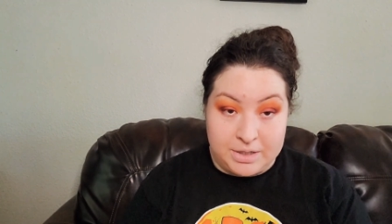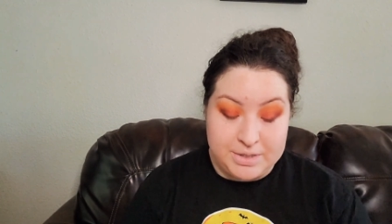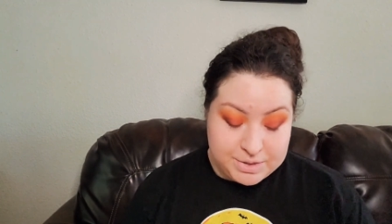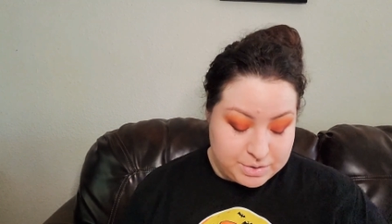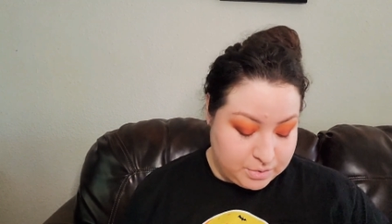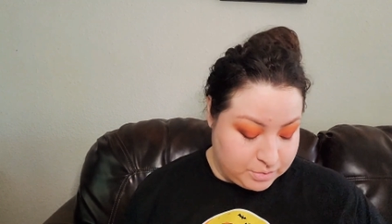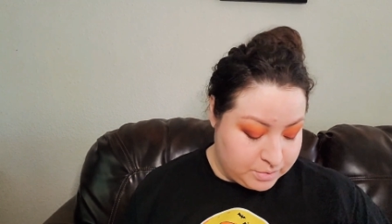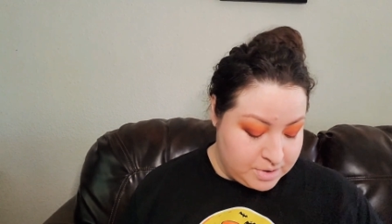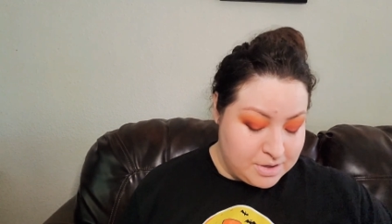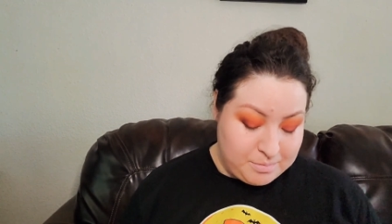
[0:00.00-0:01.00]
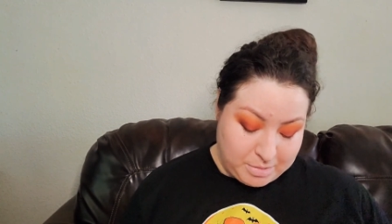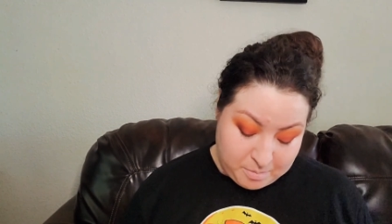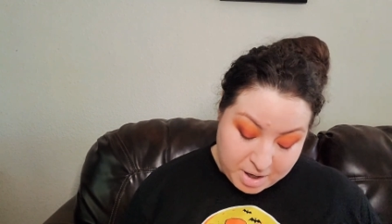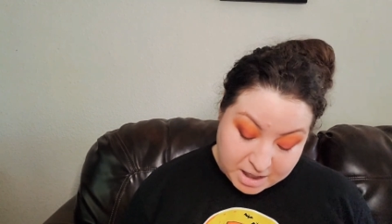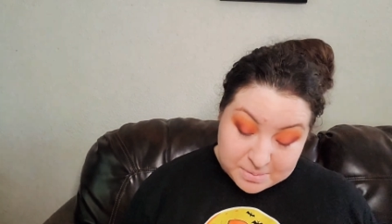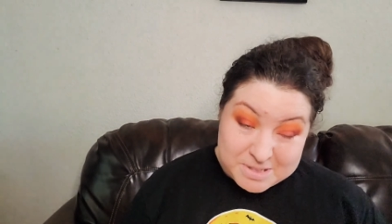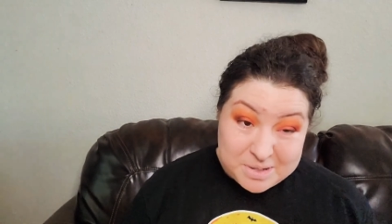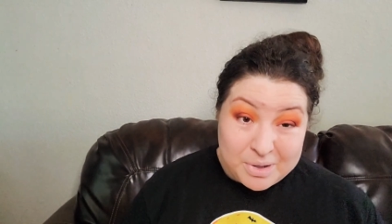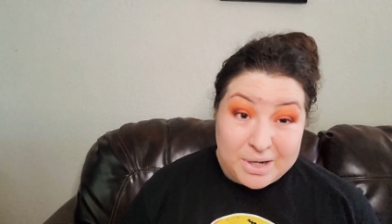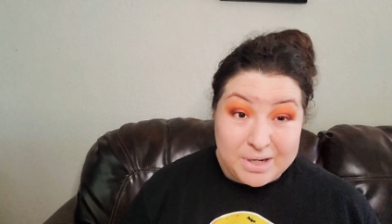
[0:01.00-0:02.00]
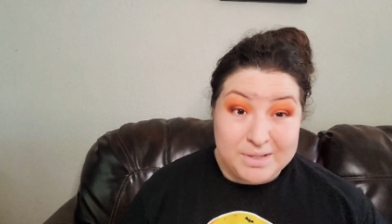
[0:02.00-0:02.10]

So my makeup's already